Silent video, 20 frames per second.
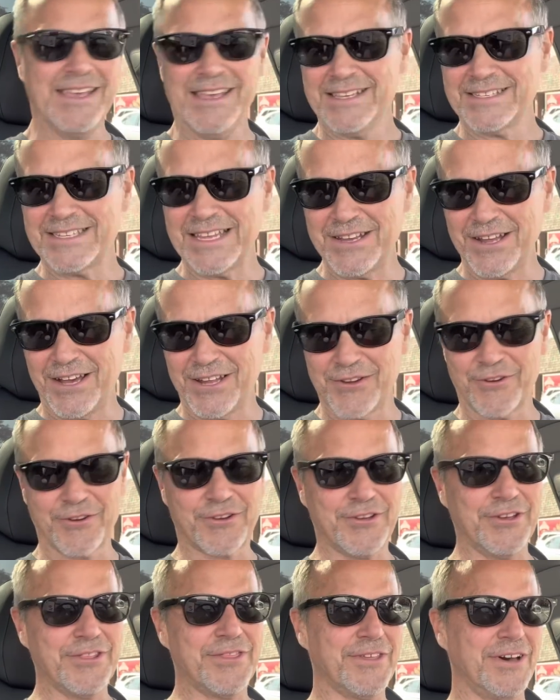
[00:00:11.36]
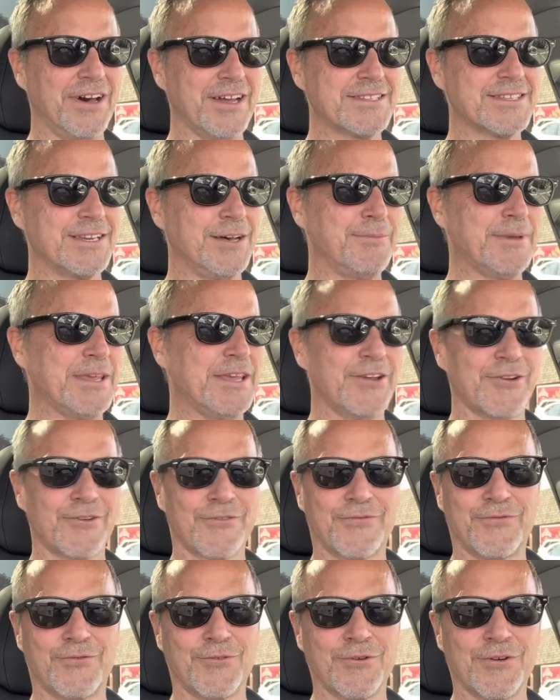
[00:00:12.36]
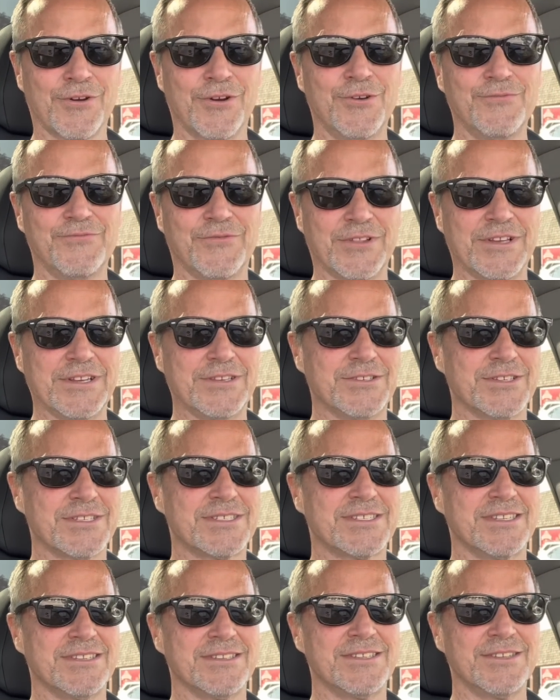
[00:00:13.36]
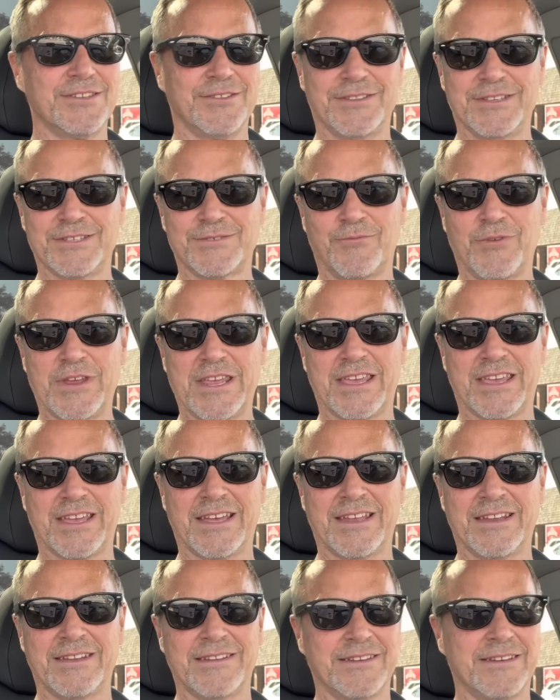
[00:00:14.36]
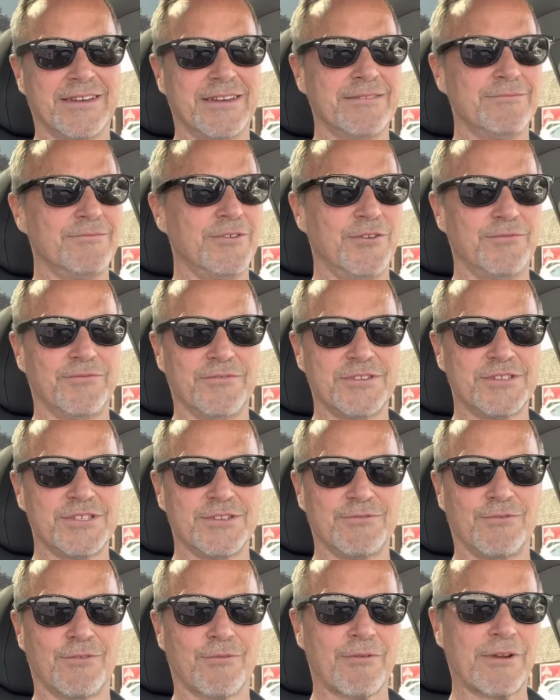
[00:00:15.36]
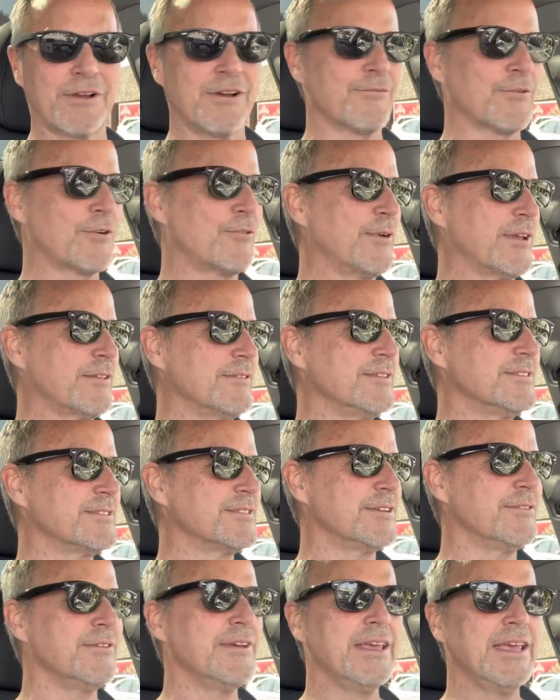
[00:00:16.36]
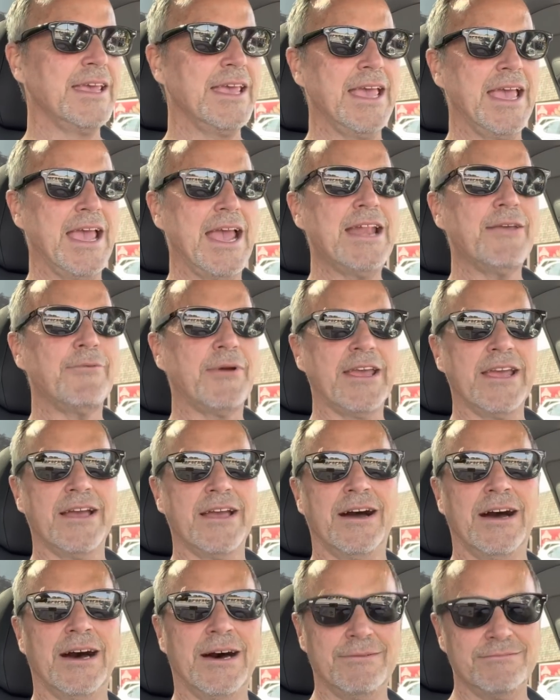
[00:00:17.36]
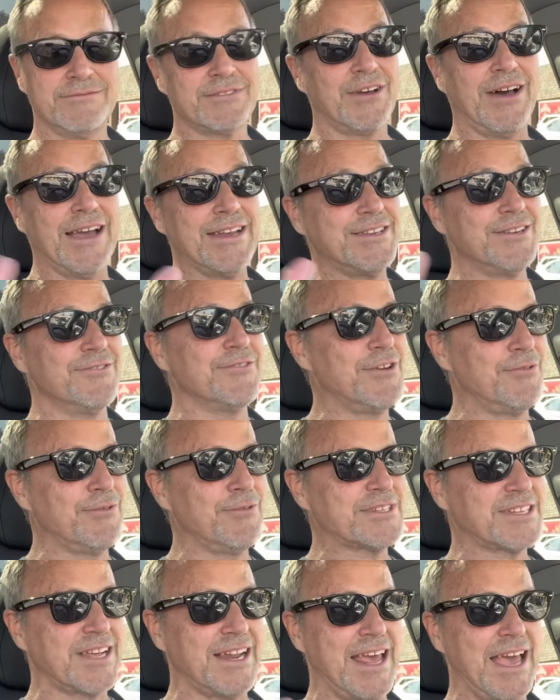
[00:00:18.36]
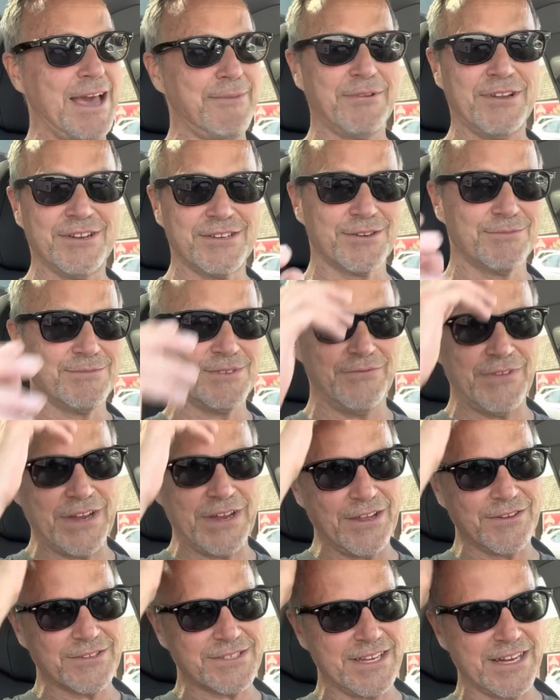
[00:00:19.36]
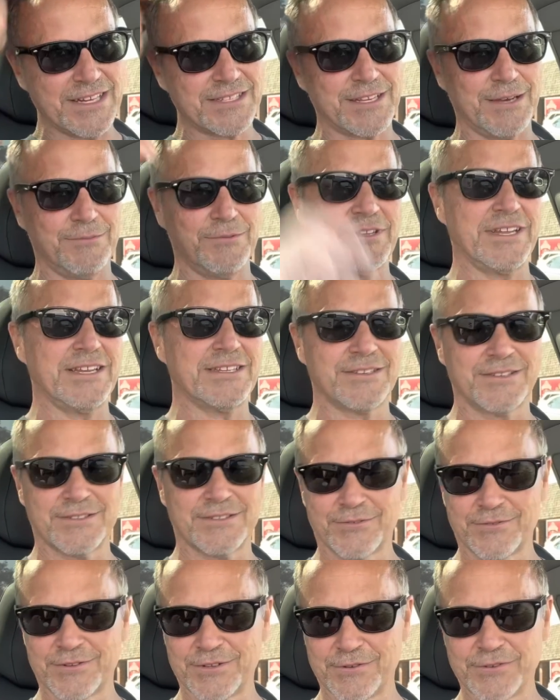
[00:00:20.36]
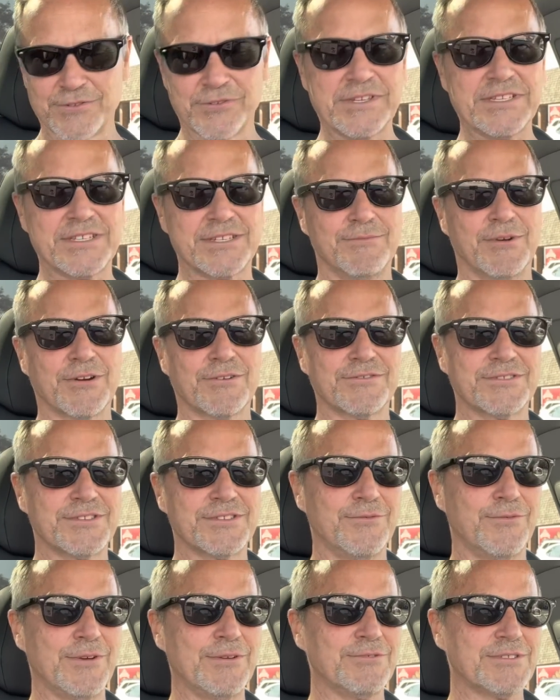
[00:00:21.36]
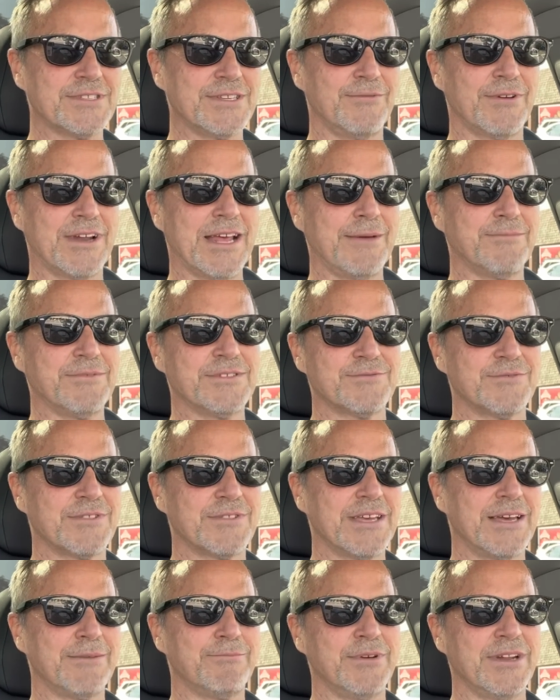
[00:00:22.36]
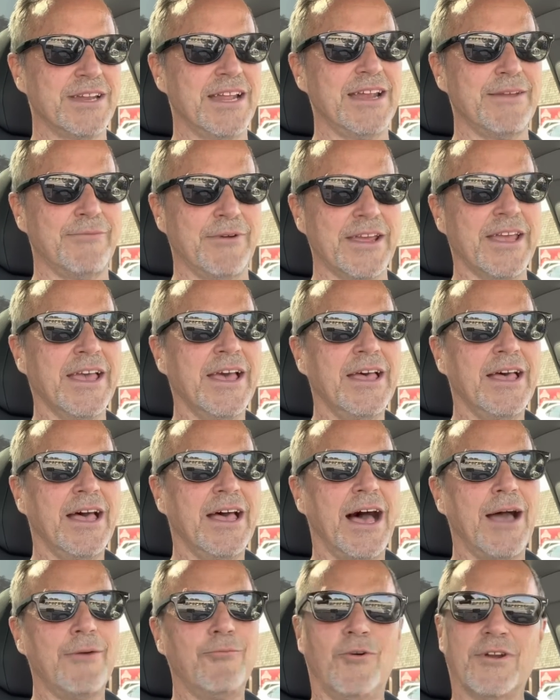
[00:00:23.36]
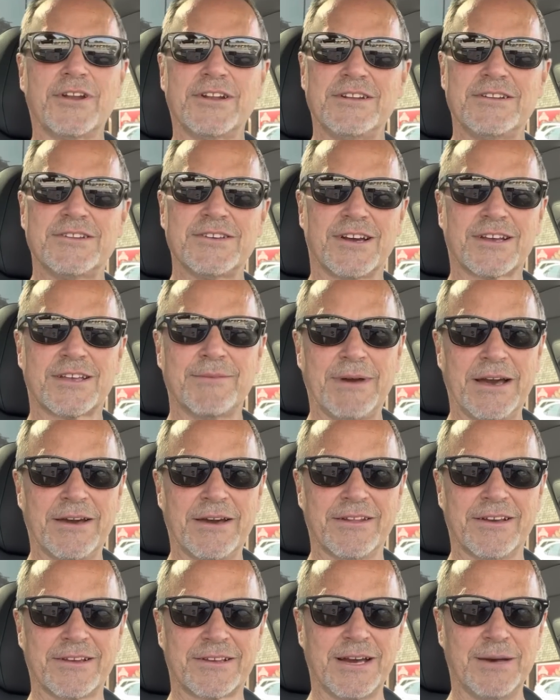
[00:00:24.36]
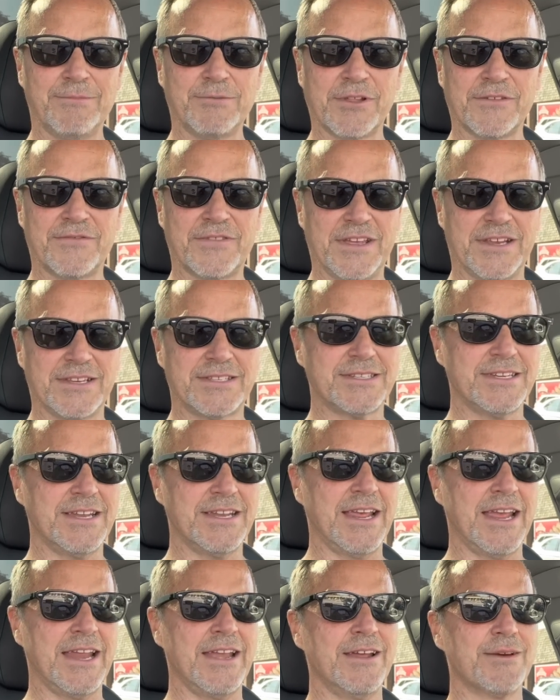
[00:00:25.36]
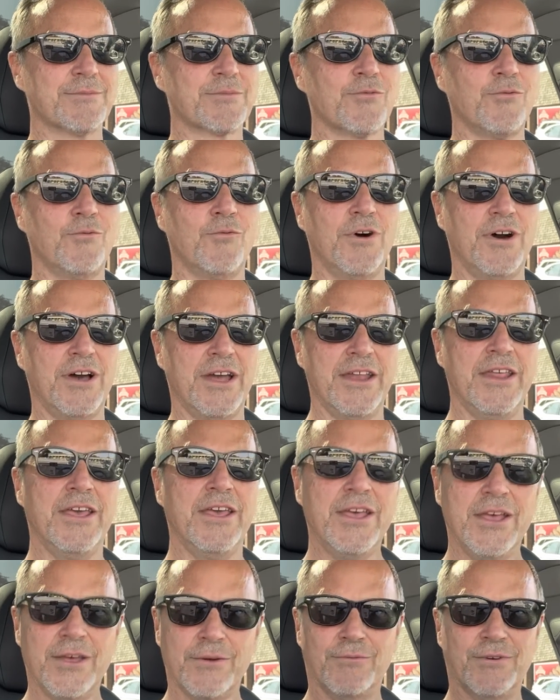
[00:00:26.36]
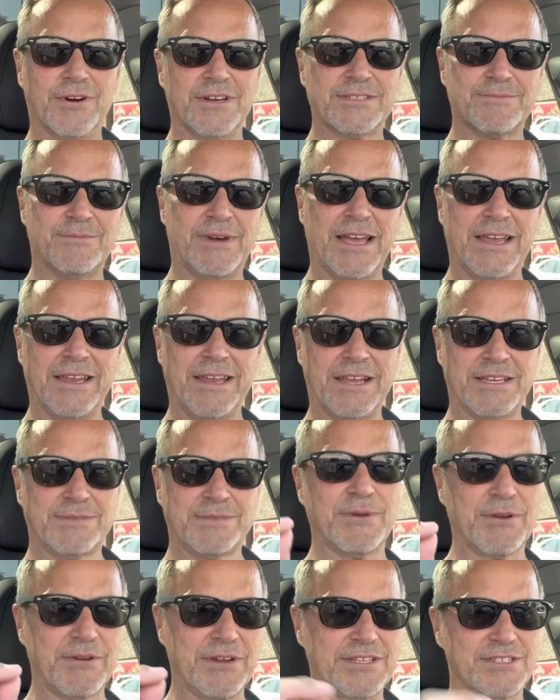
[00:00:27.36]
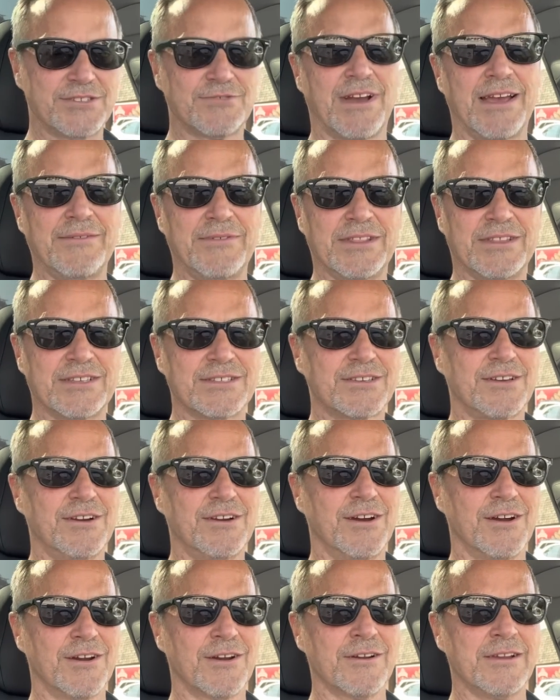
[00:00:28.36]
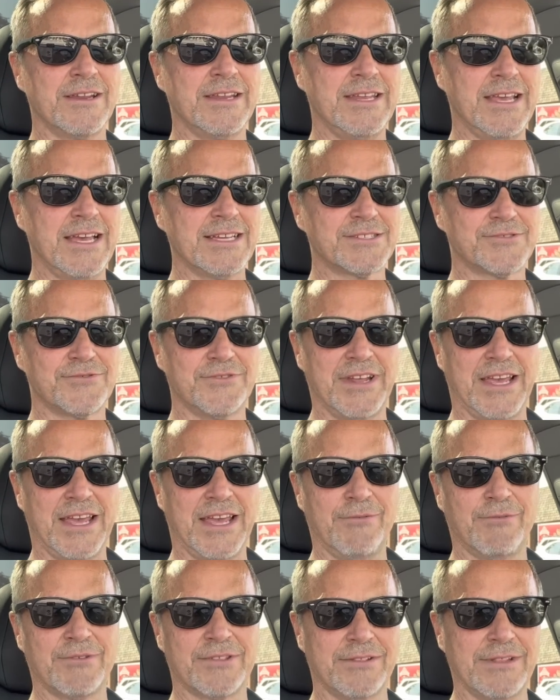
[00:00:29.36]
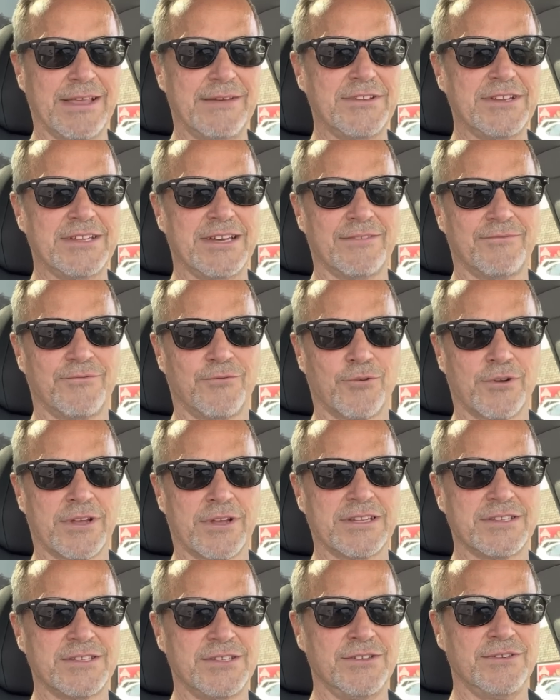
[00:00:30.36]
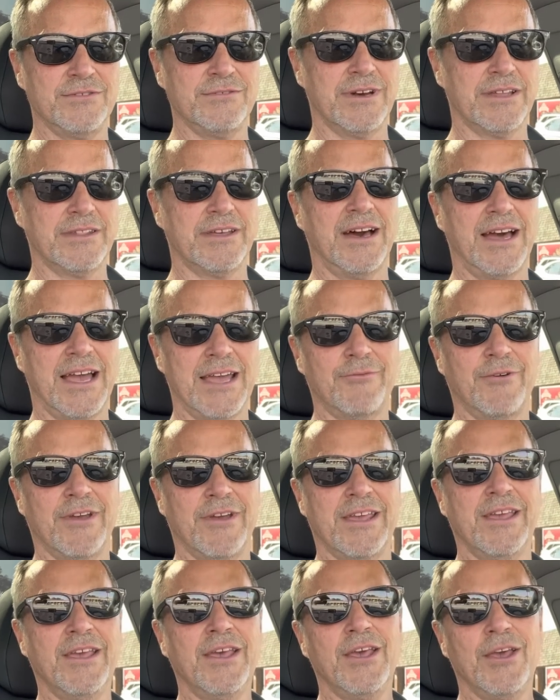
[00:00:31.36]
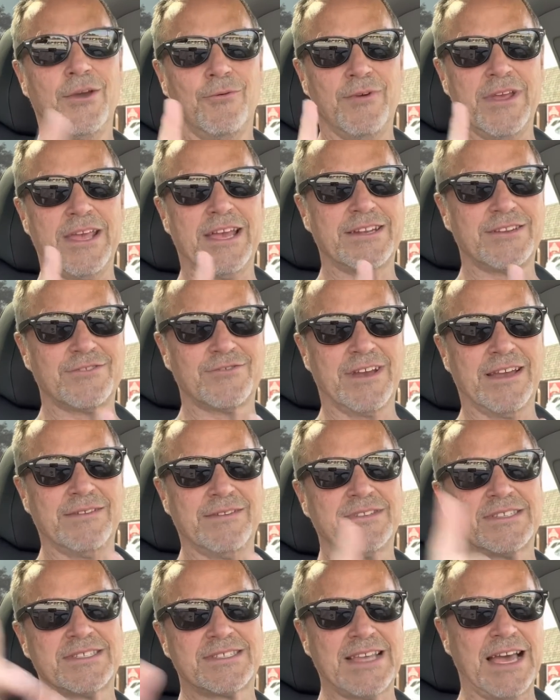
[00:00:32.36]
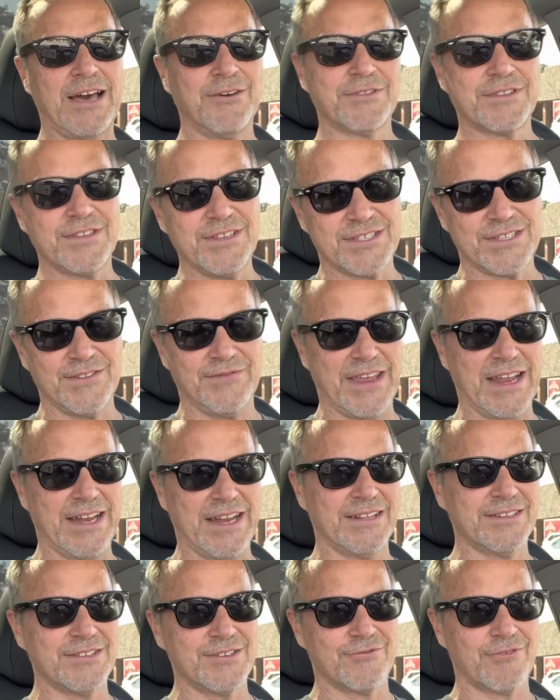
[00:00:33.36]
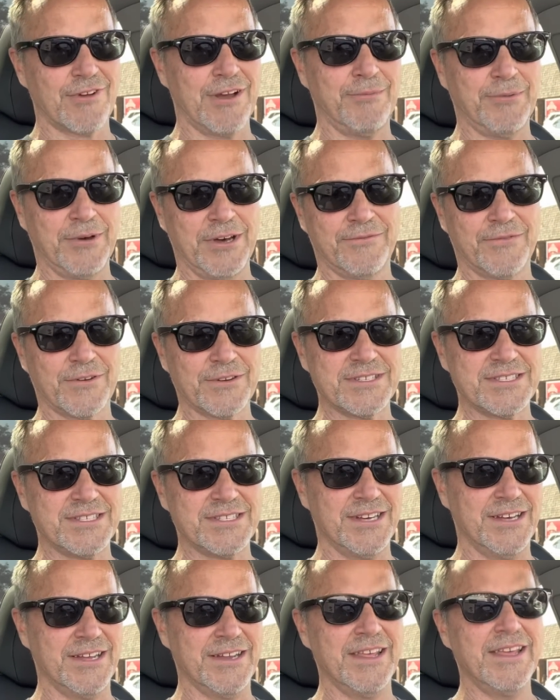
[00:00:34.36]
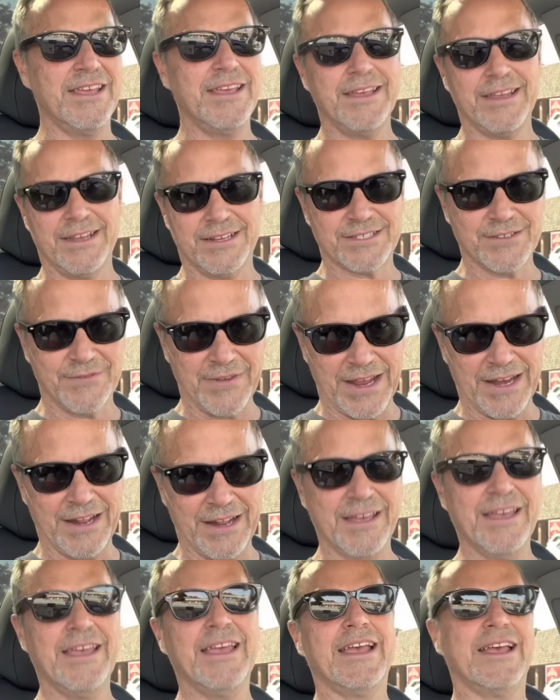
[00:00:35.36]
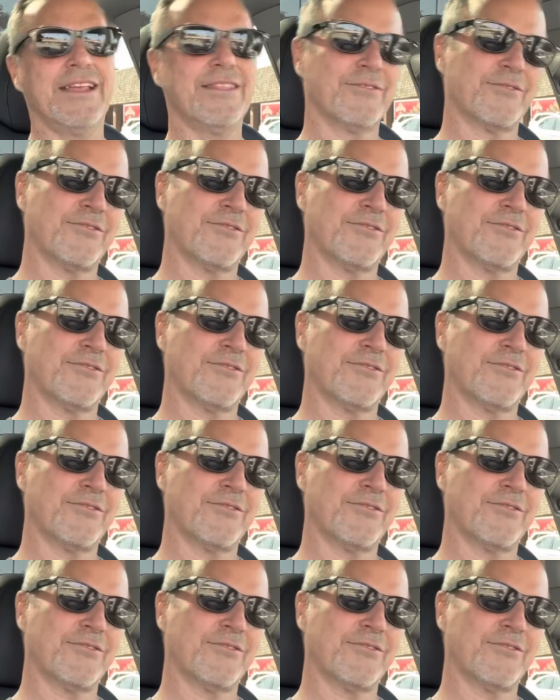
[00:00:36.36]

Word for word: send on your good thoughts. I'll be here for hopefully just until this weekend. Um, hopefully she will recover quickly. So anyway, um, so I don't know what's going to happen in terms of videos the next couple days because her surgery is tomorrow. So we will see what happens with that. But anyway, I wanted to talk about a couple of things today. Number one was my experience driving this car yesterday with 11.4 about 2 on the highway. We had to drive south to Savannah to drop off our son in Savannah and then